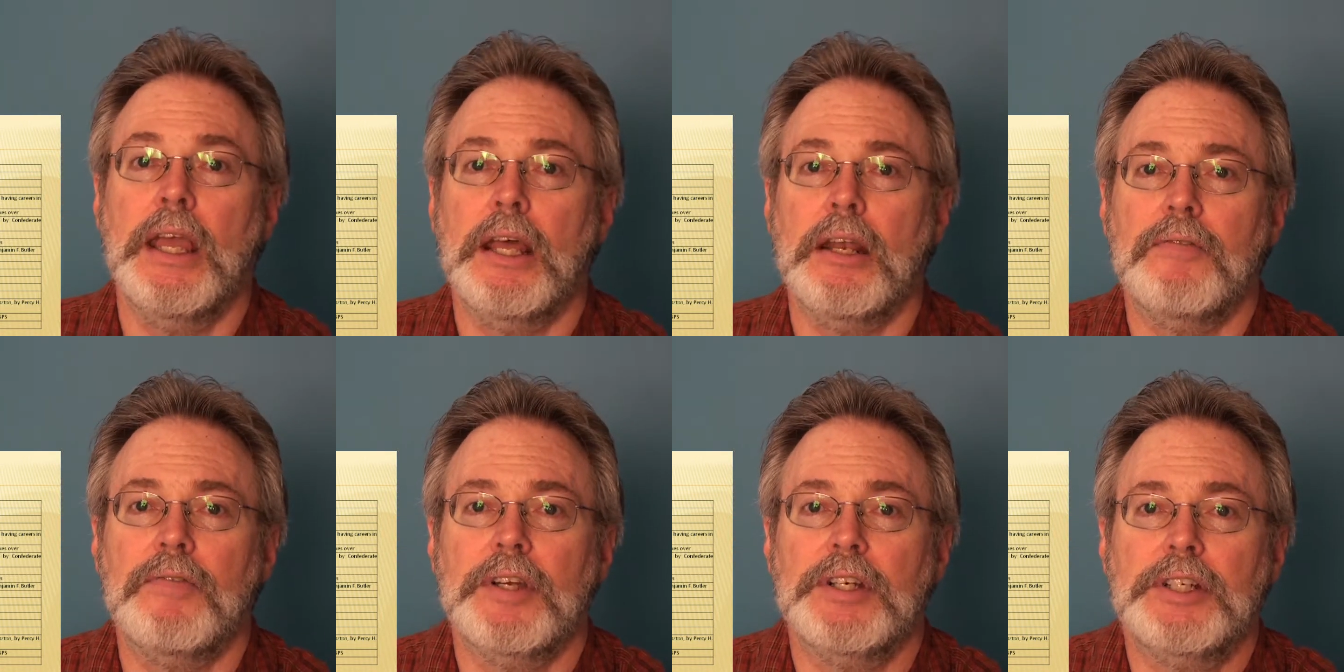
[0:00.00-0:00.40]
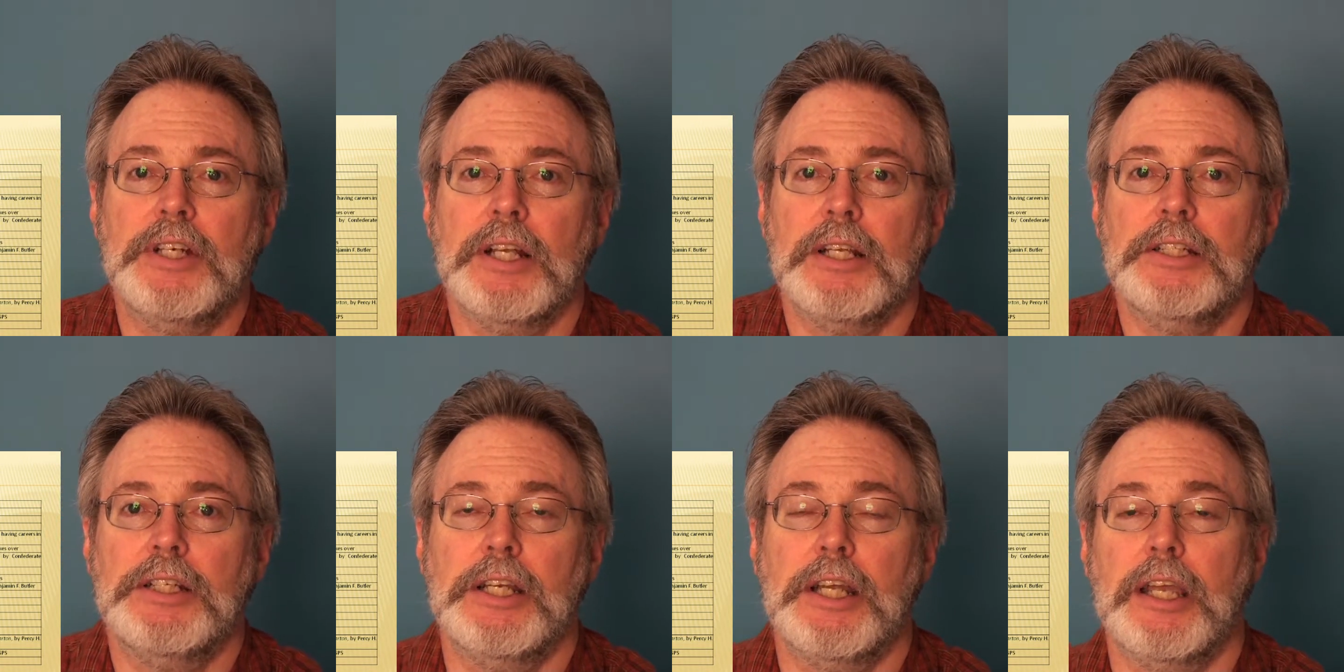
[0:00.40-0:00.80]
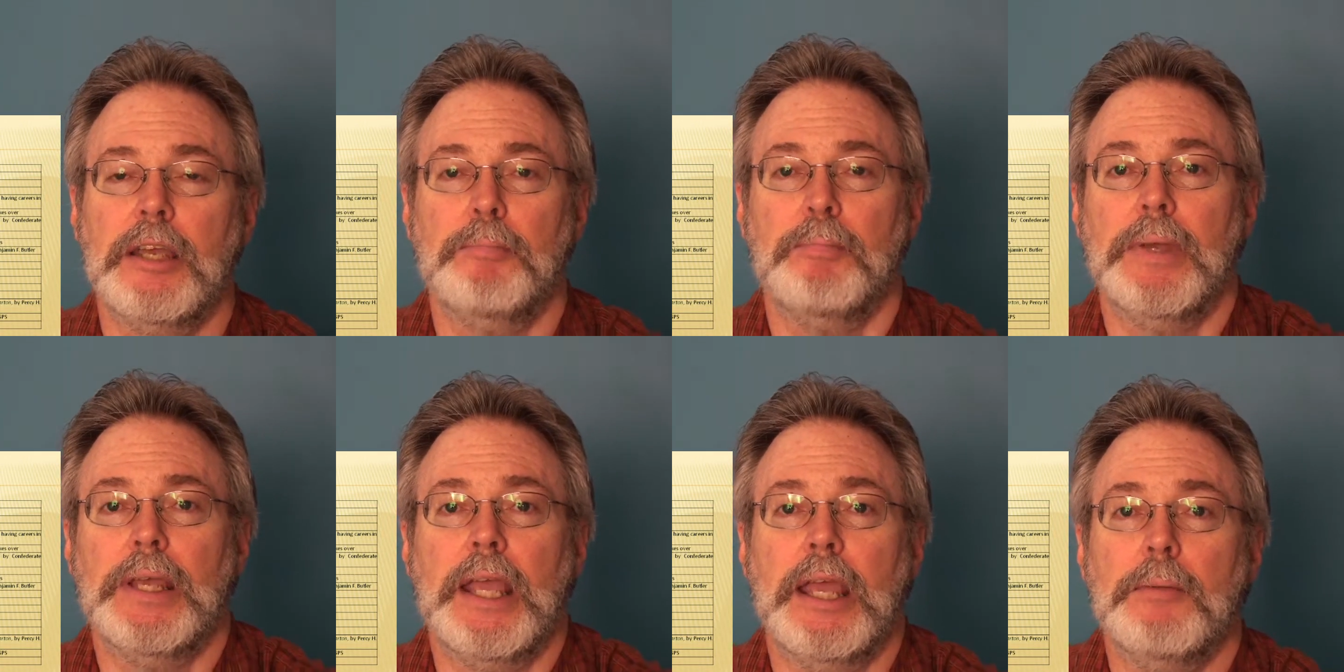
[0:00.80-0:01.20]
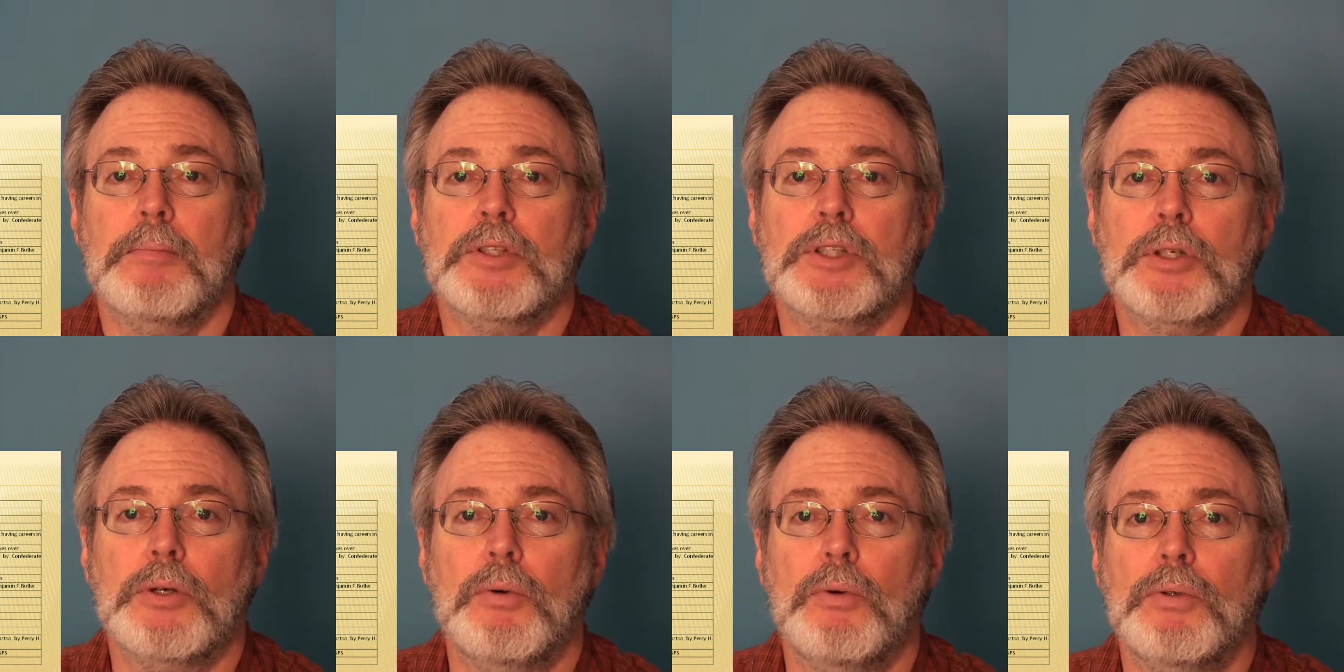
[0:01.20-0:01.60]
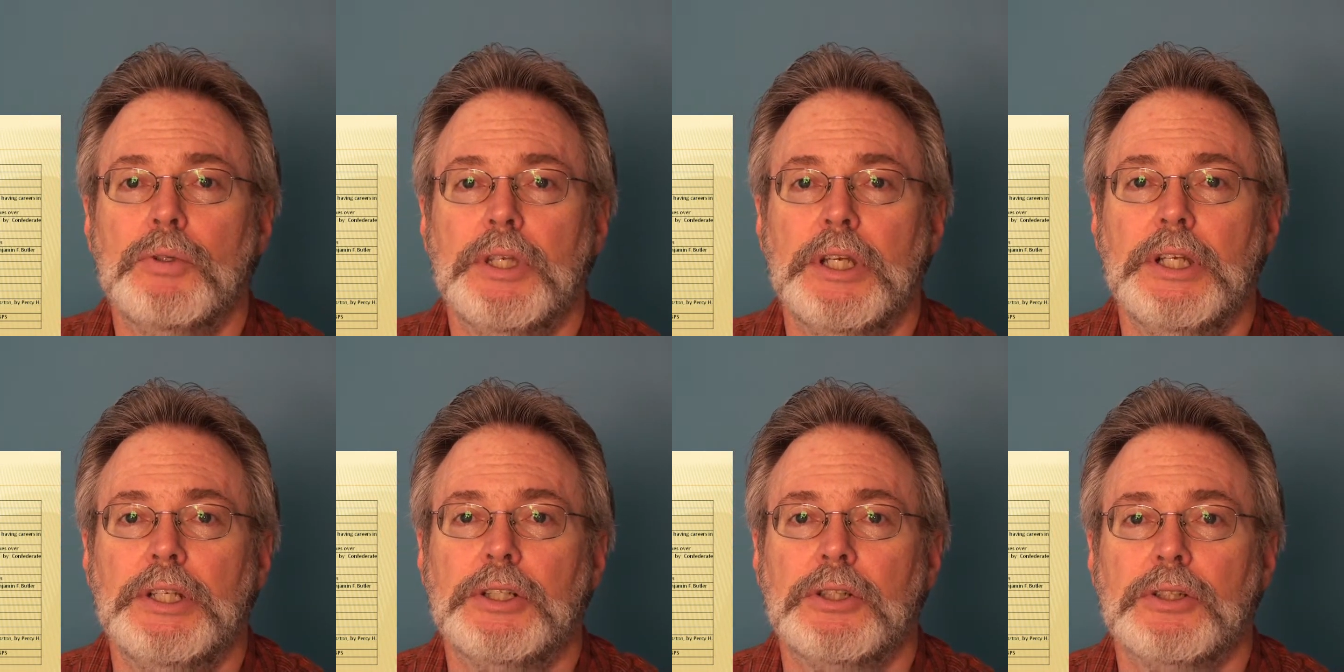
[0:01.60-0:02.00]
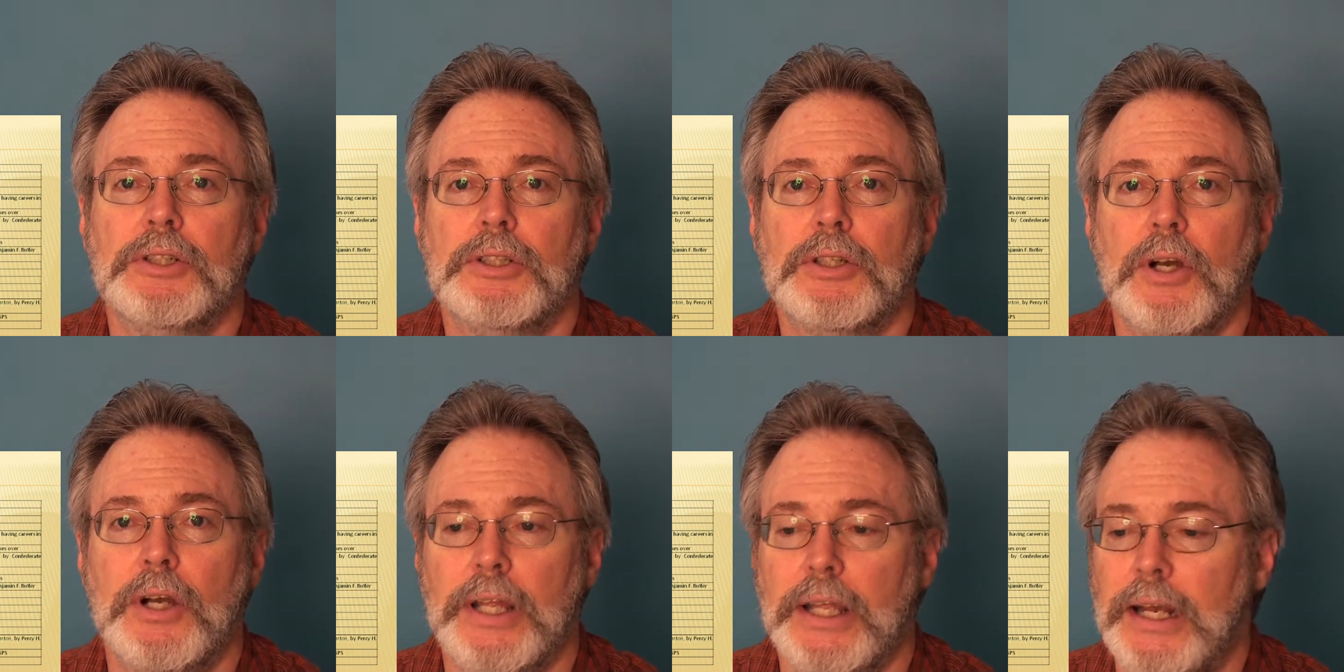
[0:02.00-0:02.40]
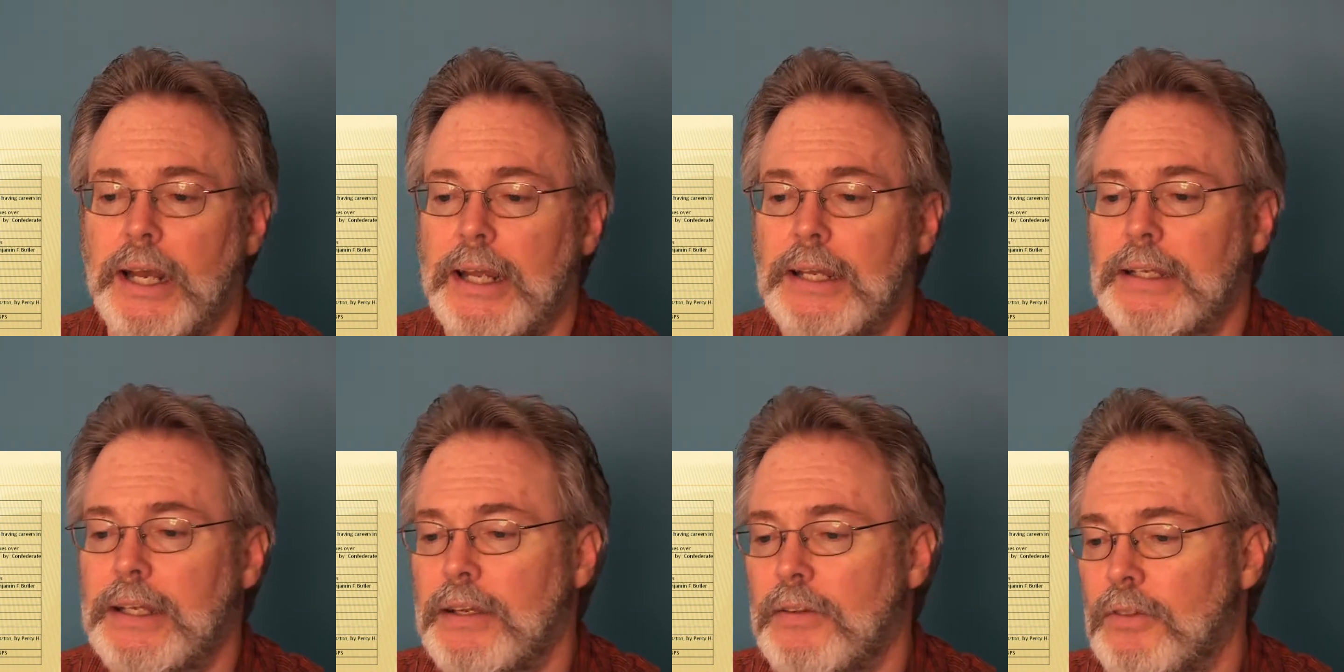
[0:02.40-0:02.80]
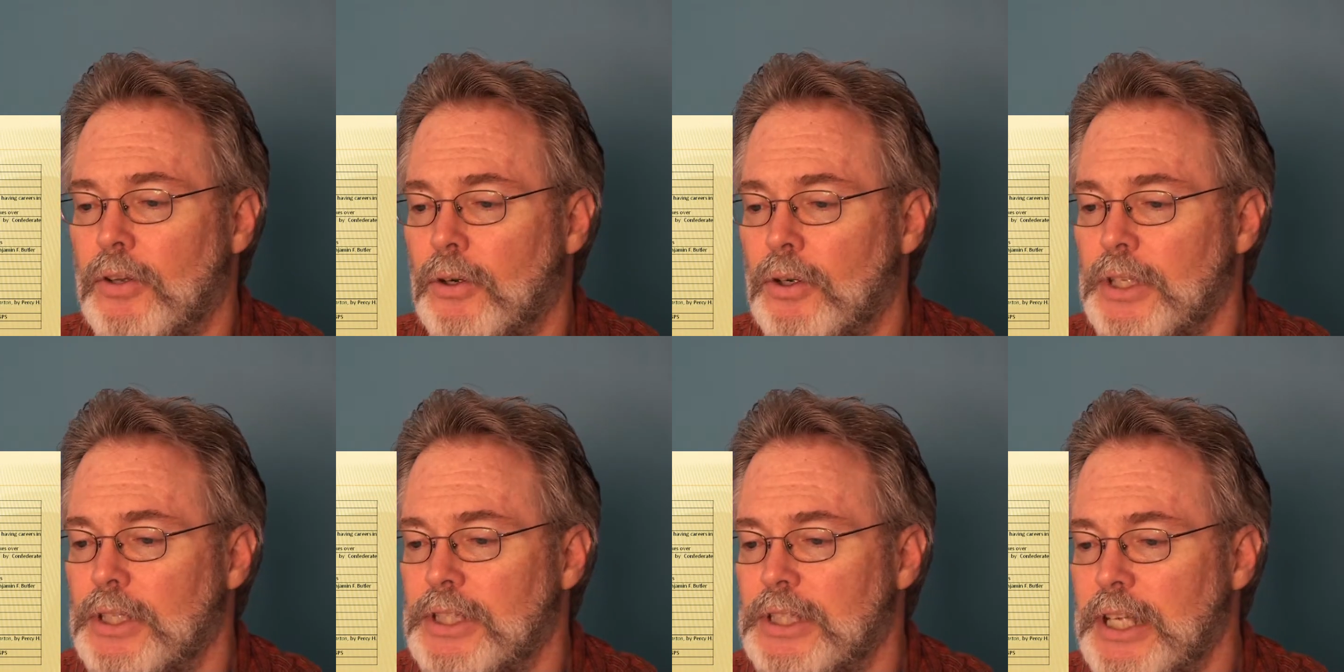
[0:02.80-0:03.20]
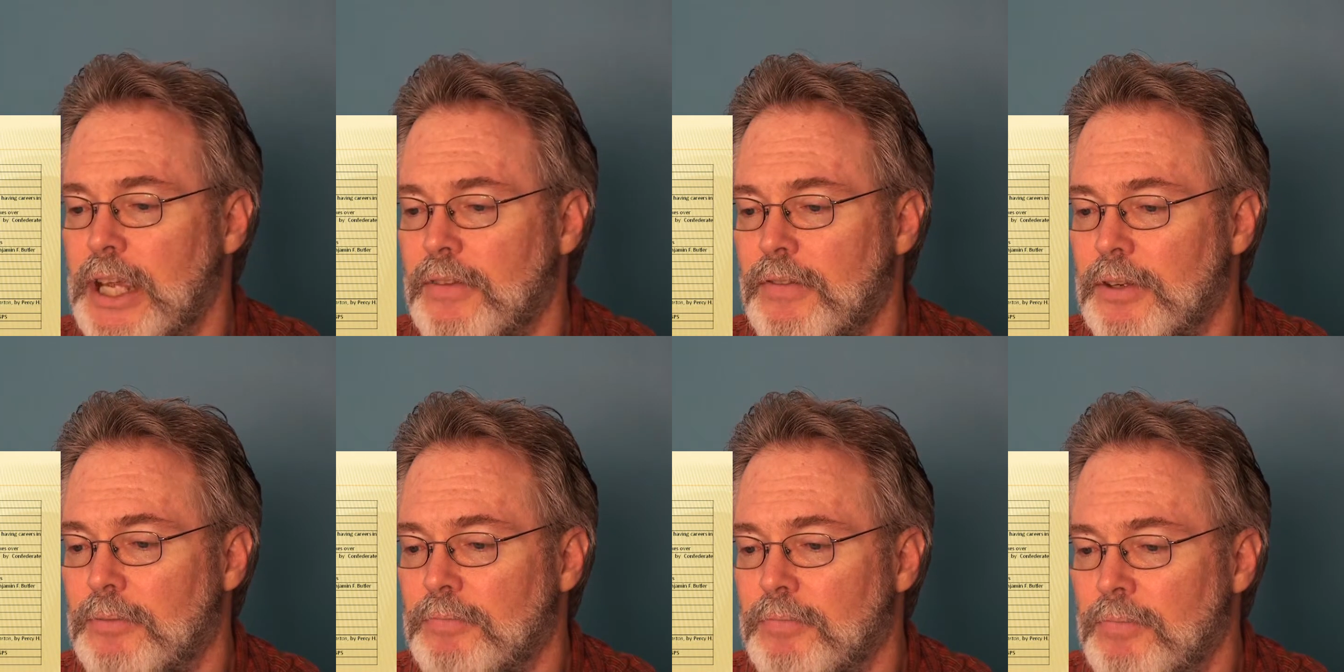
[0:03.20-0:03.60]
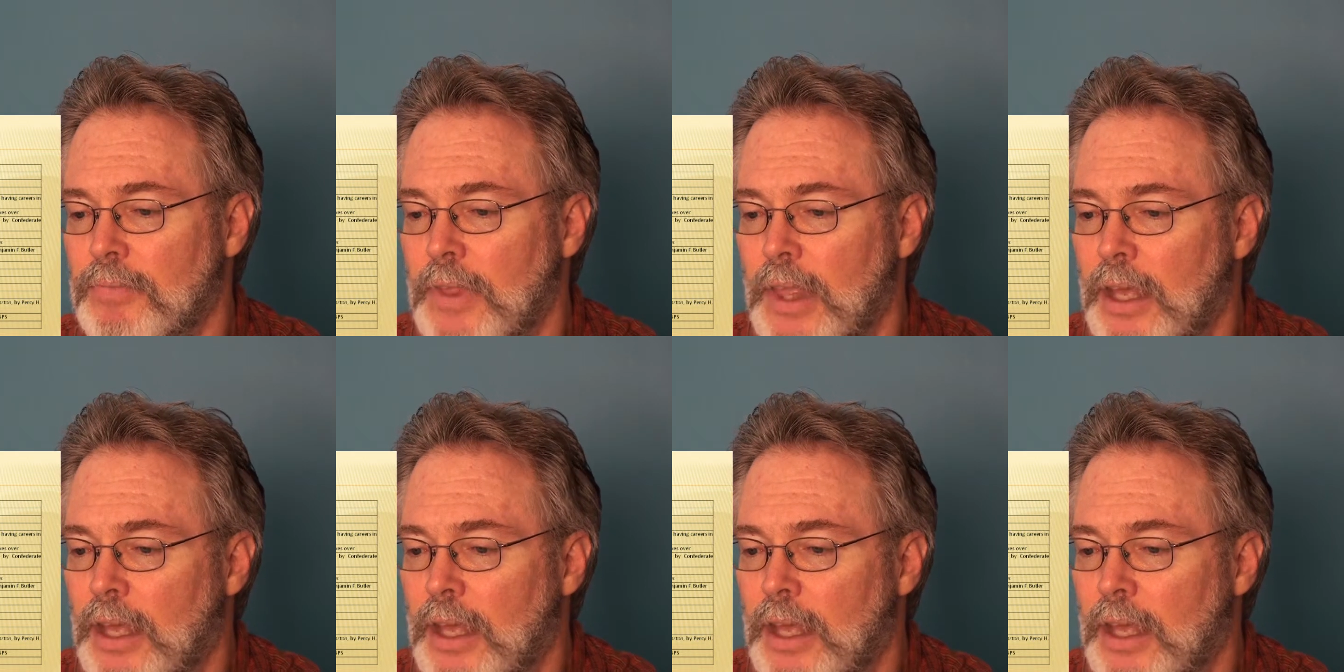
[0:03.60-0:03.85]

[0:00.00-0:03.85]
and eventually she became a school teacher starting in 1837.